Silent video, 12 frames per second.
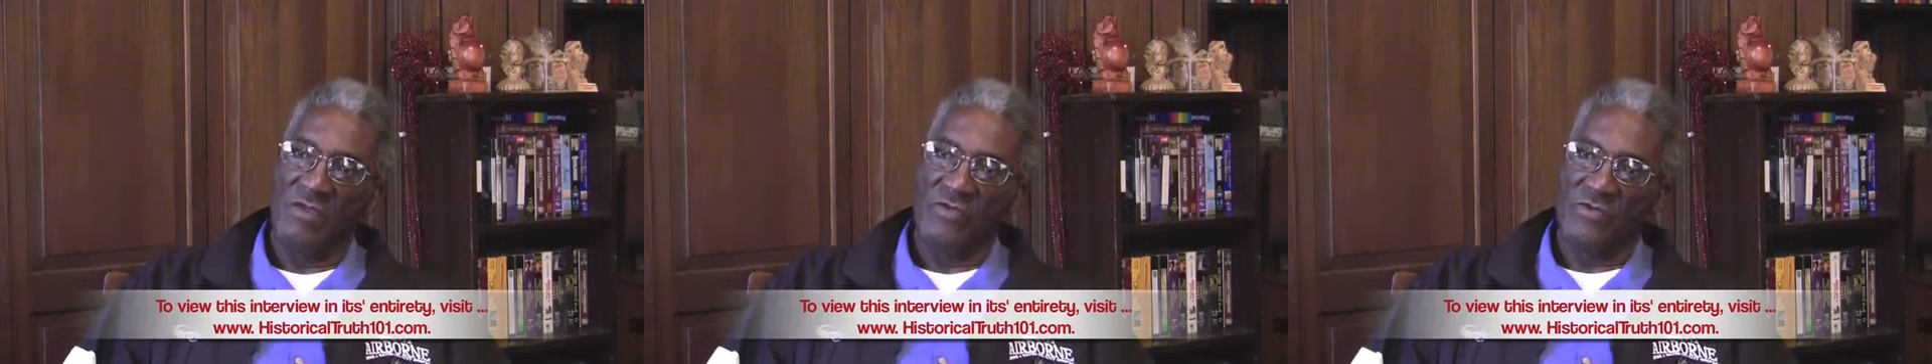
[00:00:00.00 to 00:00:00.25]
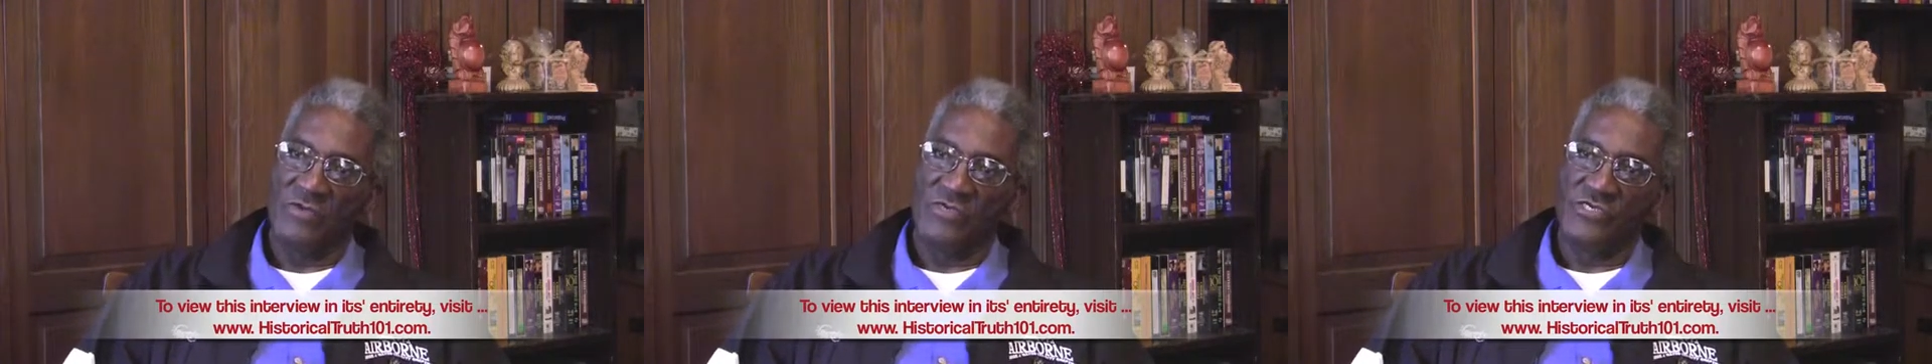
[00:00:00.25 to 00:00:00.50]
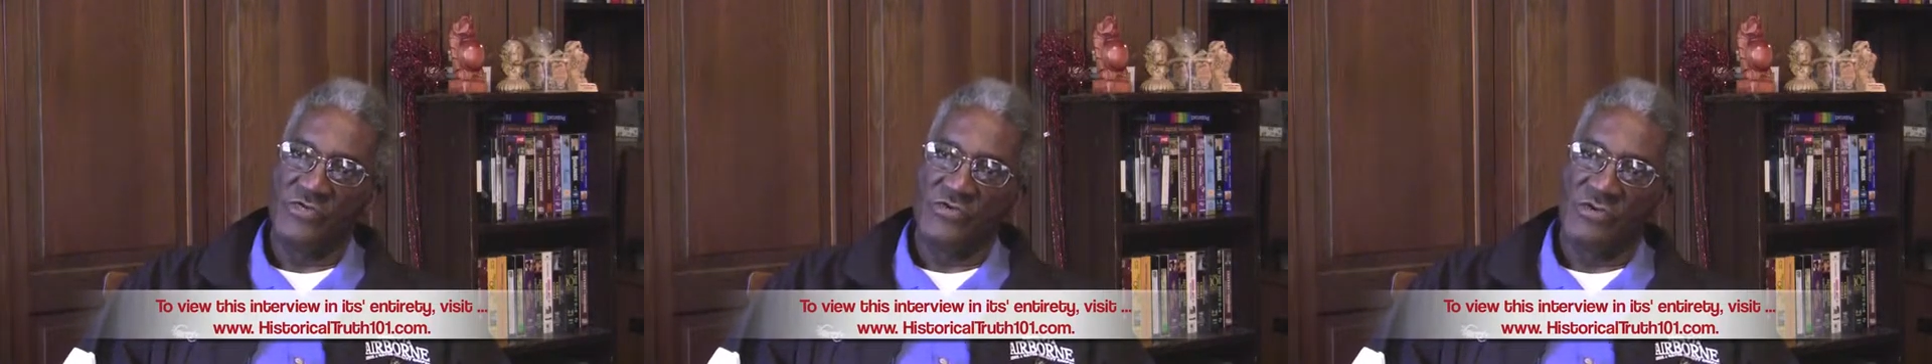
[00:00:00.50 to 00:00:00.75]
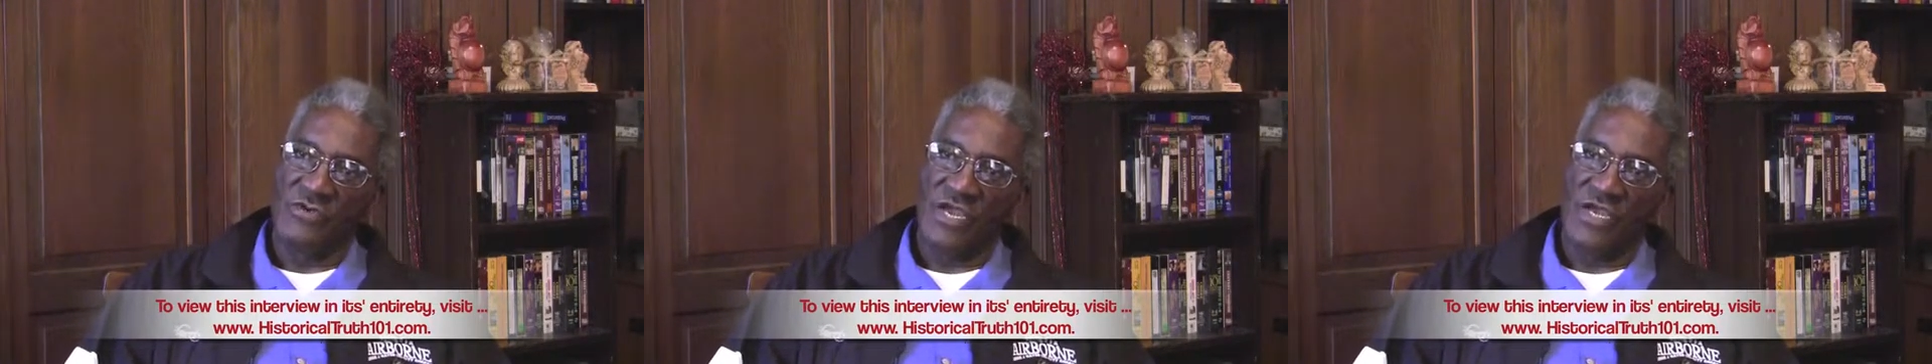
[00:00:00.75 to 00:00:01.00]
So in June
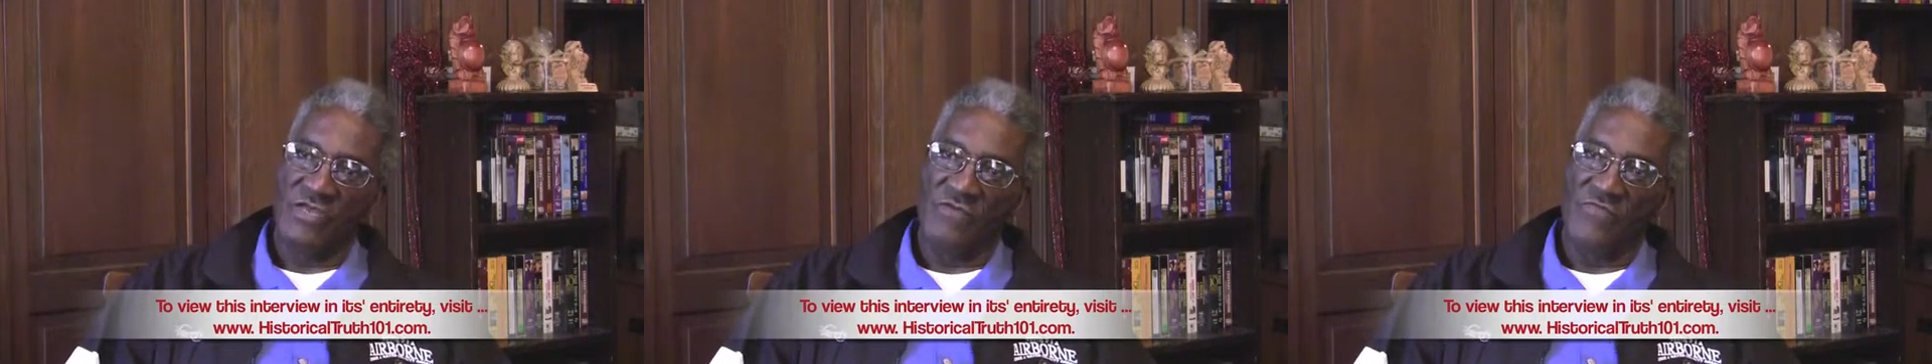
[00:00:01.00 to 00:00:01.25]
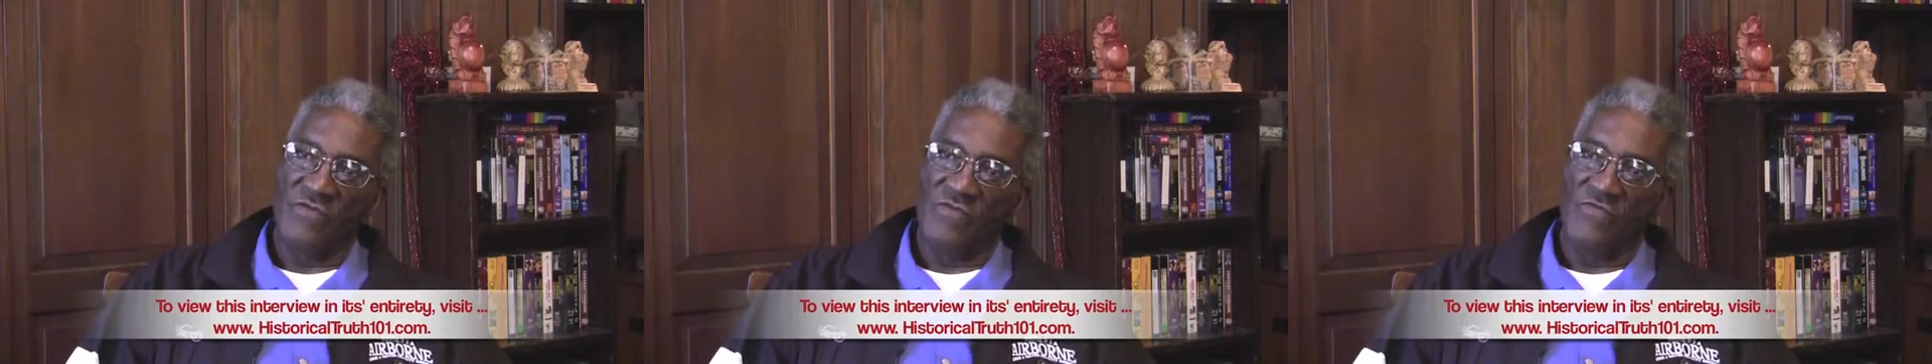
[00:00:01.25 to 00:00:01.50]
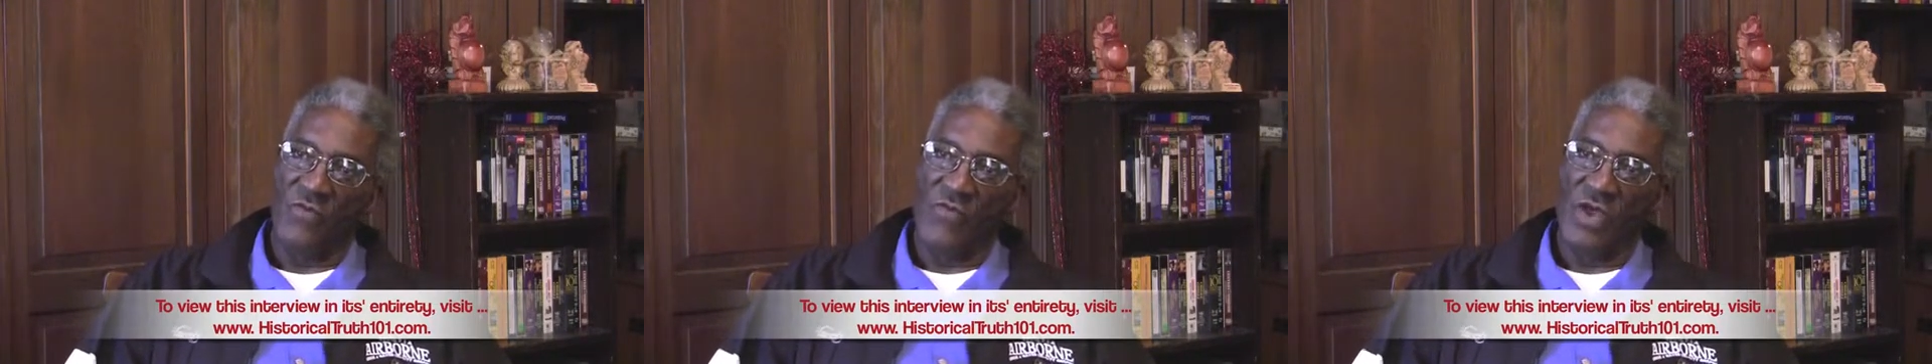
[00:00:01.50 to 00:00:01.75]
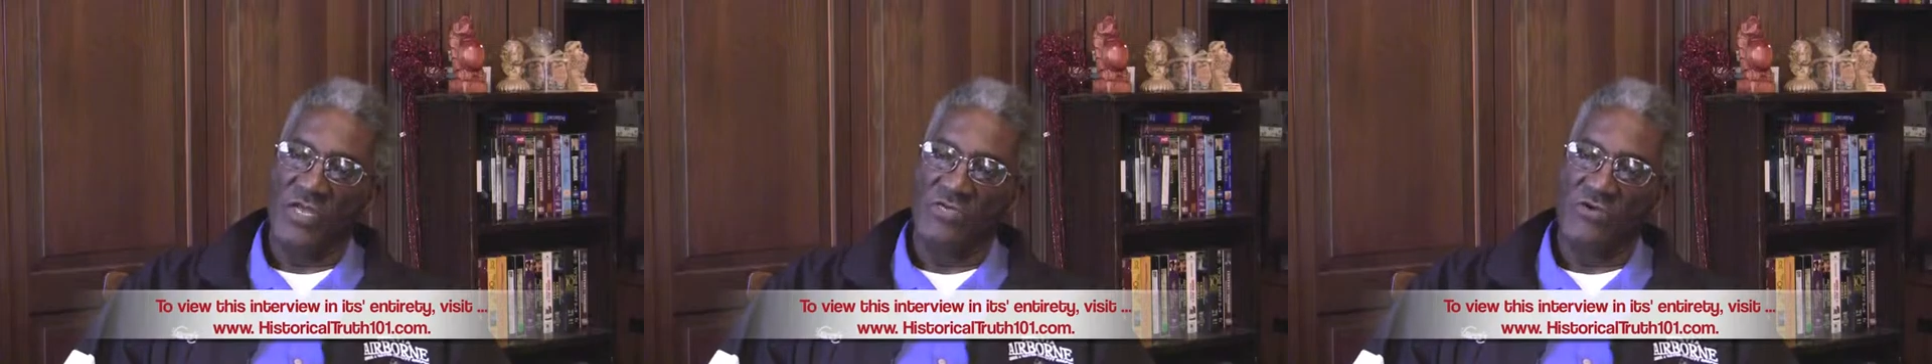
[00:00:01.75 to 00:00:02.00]
of
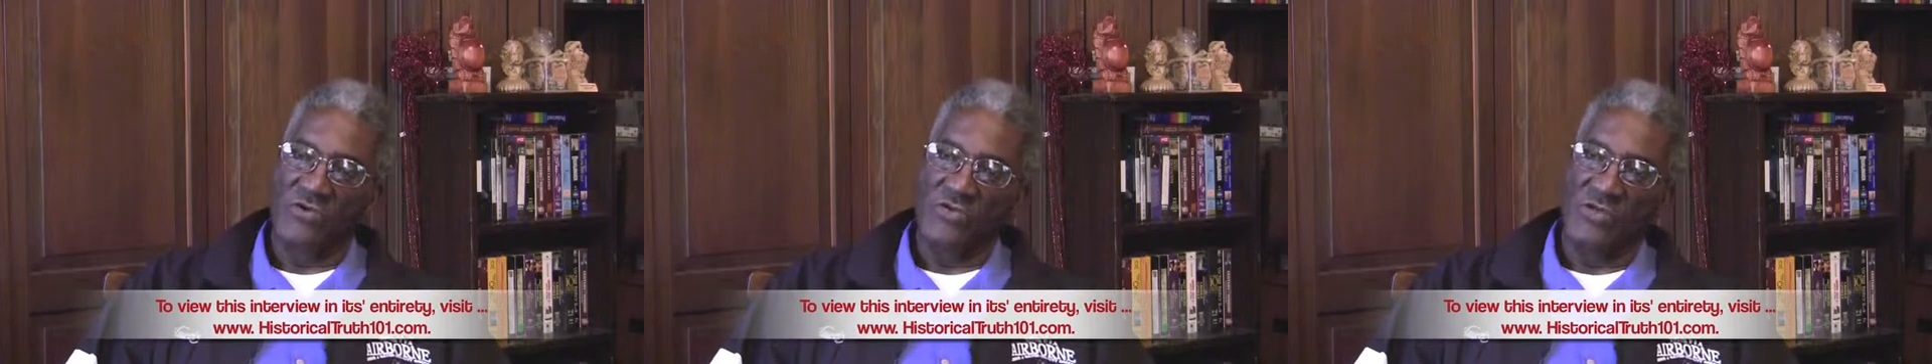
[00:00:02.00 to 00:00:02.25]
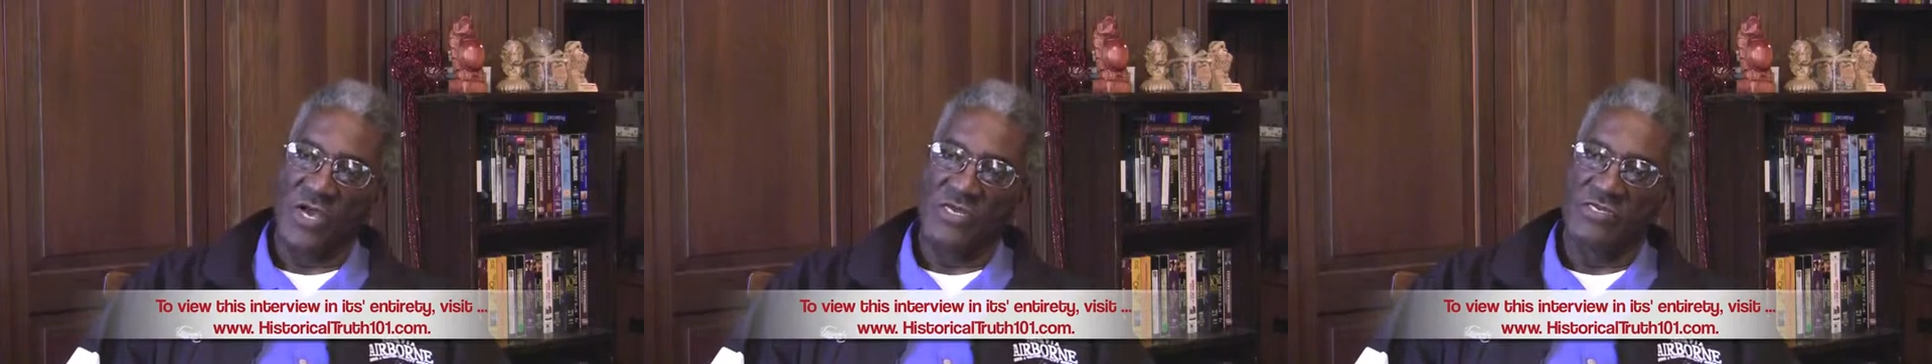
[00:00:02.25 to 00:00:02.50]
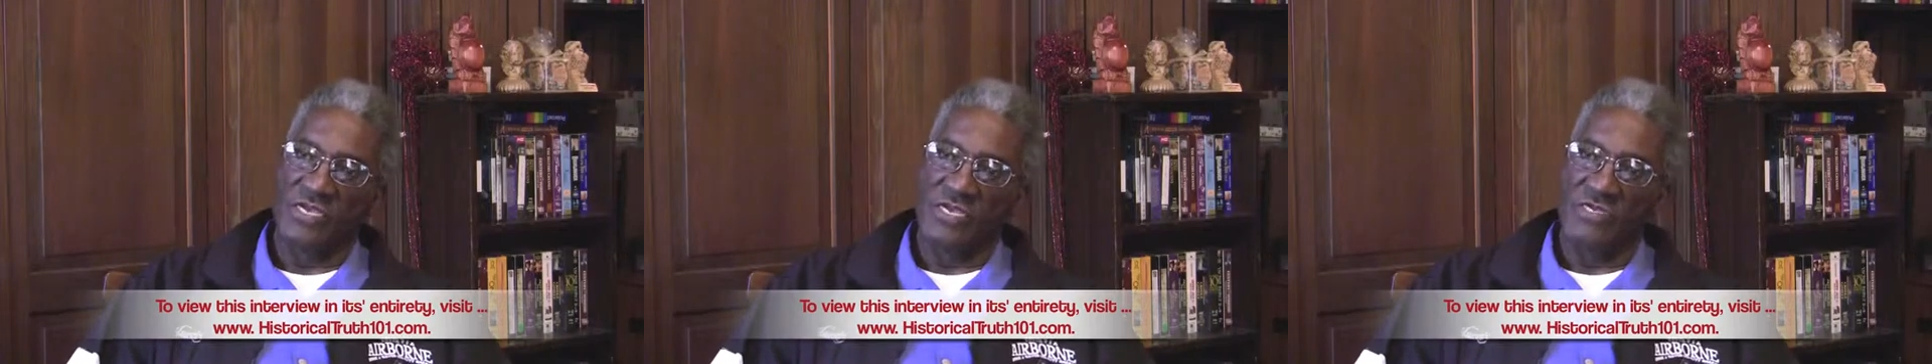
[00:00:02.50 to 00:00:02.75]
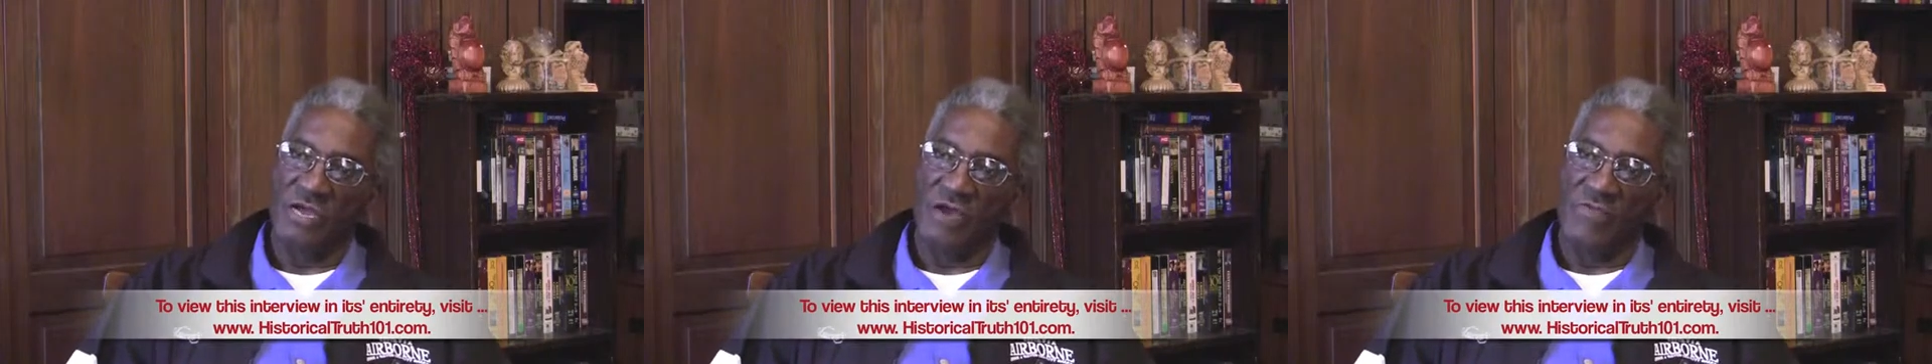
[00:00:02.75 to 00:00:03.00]
1954, I joined the United
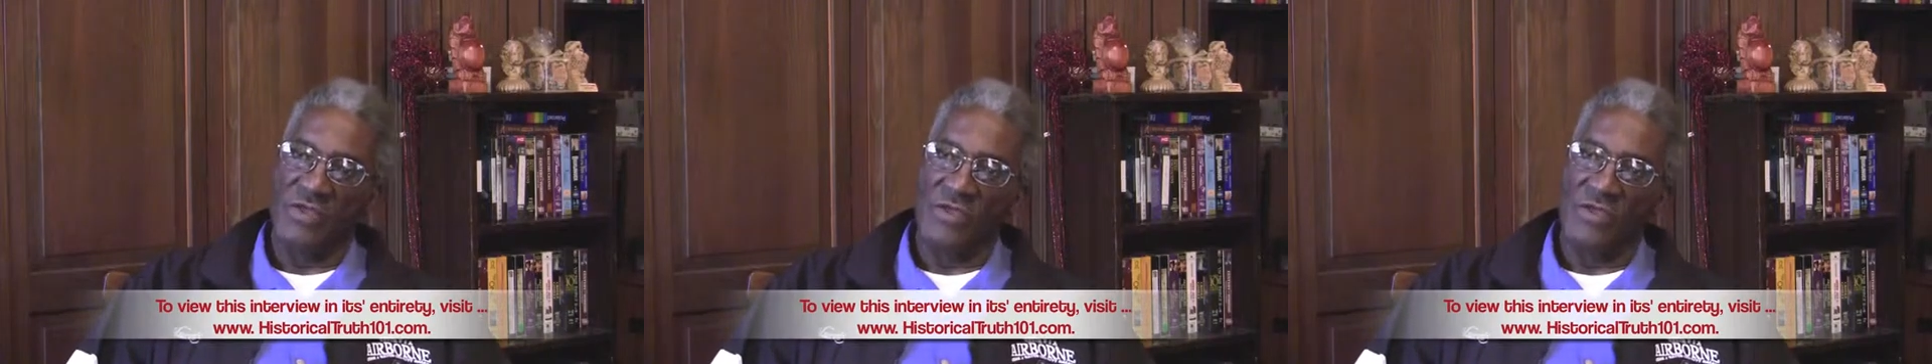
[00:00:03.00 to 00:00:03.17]
States Army